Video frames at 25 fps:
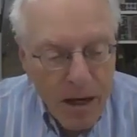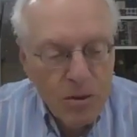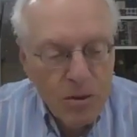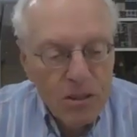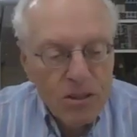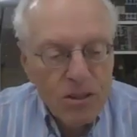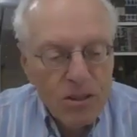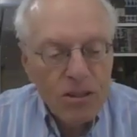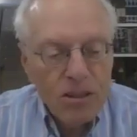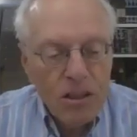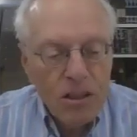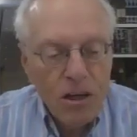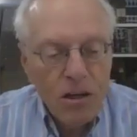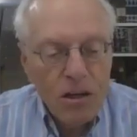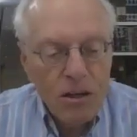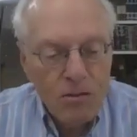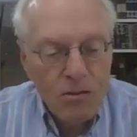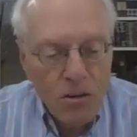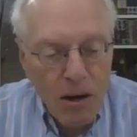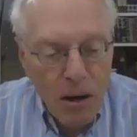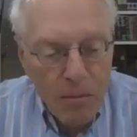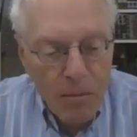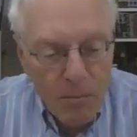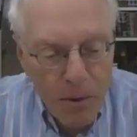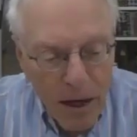which is a
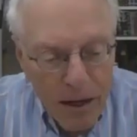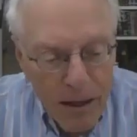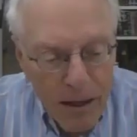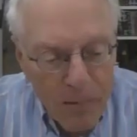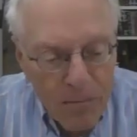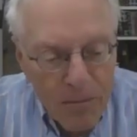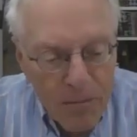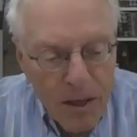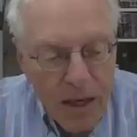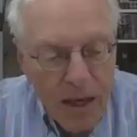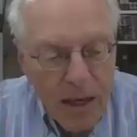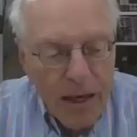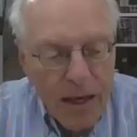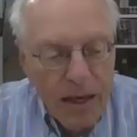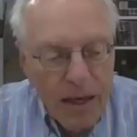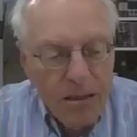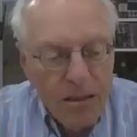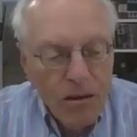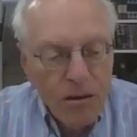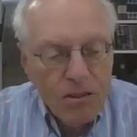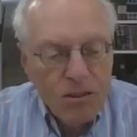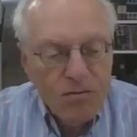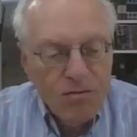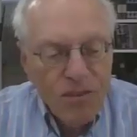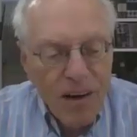drabanan
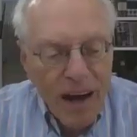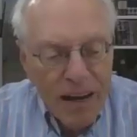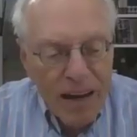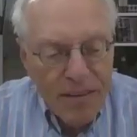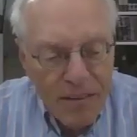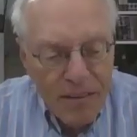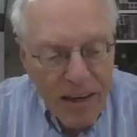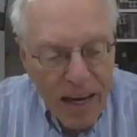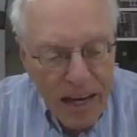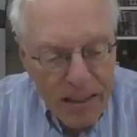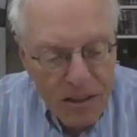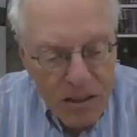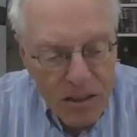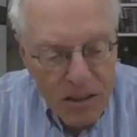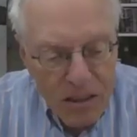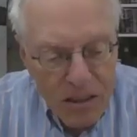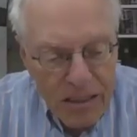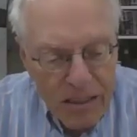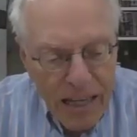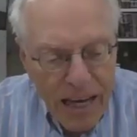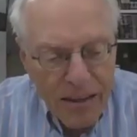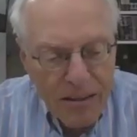in those 5 cases.